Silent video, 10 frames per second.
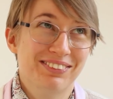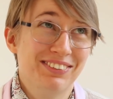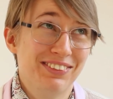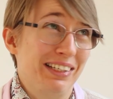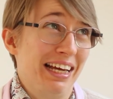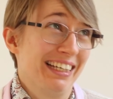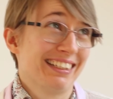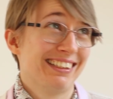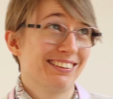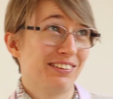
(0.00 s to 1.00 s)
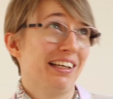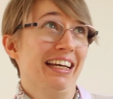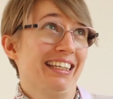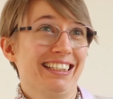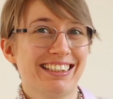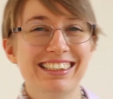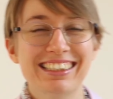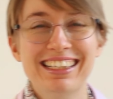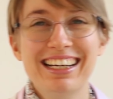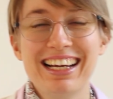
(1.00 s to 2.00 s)
if you like it,
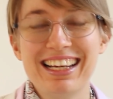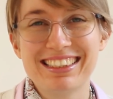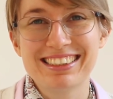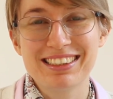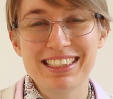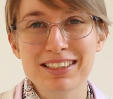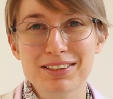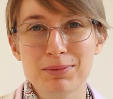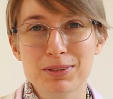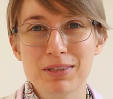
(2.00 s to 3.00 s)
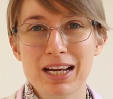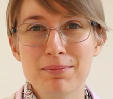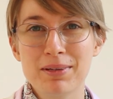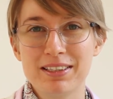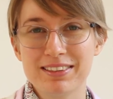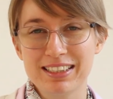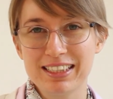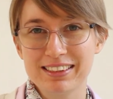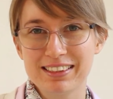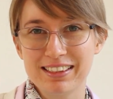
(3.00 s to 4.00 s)
and subscribe and
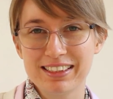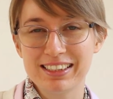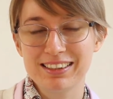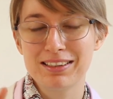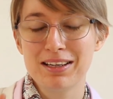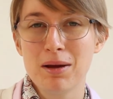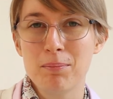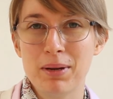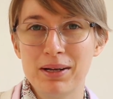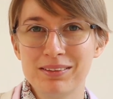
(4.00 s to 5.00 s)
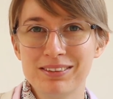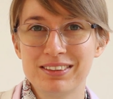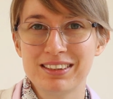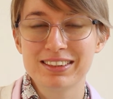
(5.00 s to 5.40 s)
click the little bell